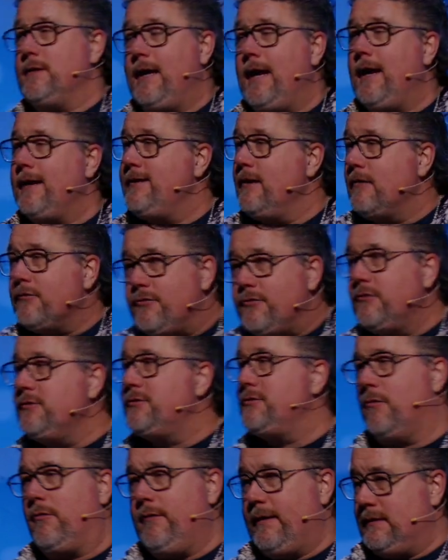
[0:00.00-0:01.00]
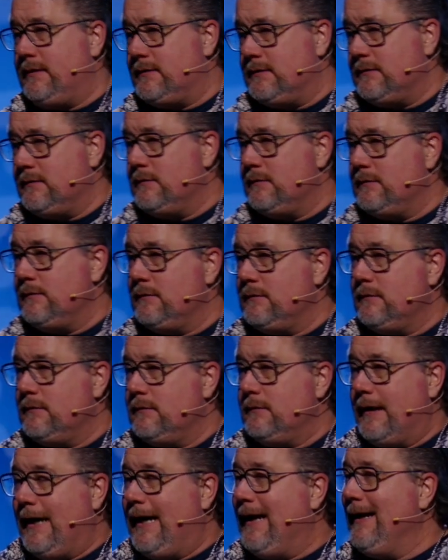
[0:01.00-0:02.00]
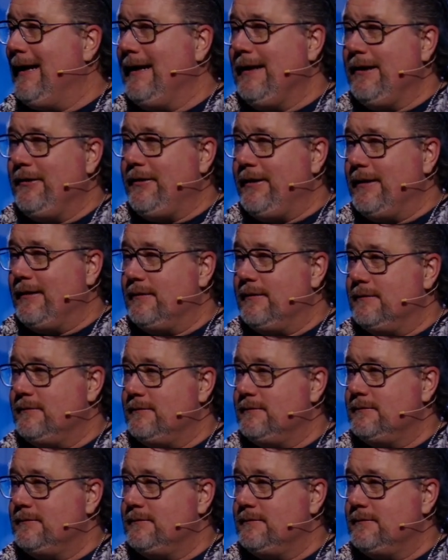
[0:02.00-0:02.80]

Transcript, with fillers: and I tell true stories. Hallelujah.